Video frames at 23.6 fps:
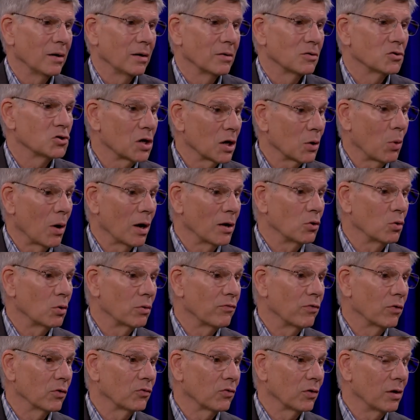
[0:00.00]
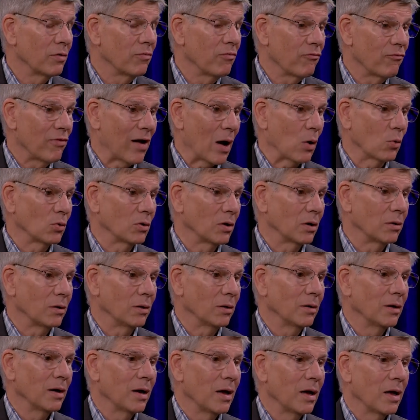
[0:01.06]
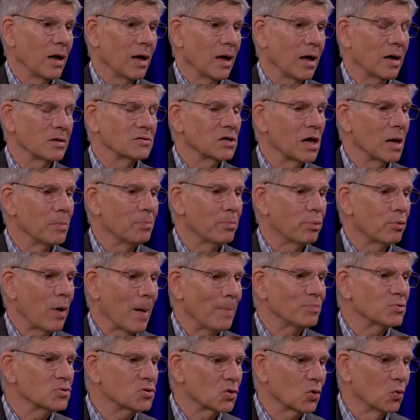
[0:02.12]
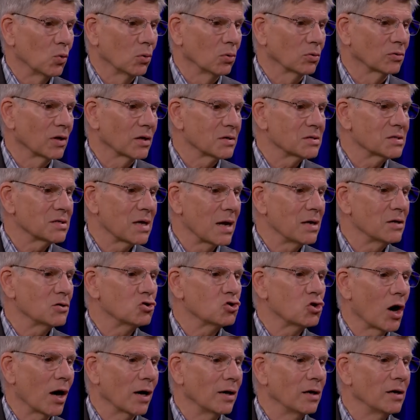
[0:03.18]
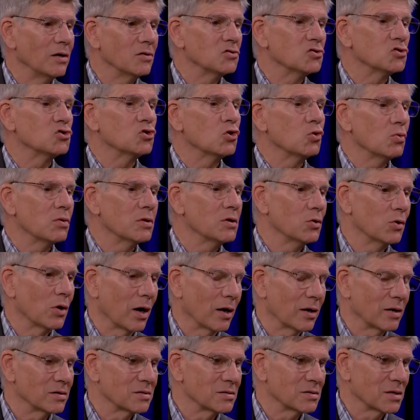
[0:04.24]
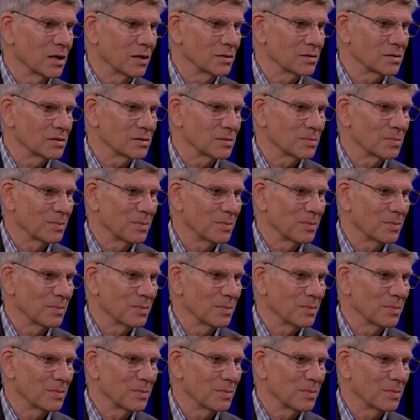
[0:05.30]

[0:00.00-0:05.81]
Tsinghua University founded as a prep school to send Chinese to the United States.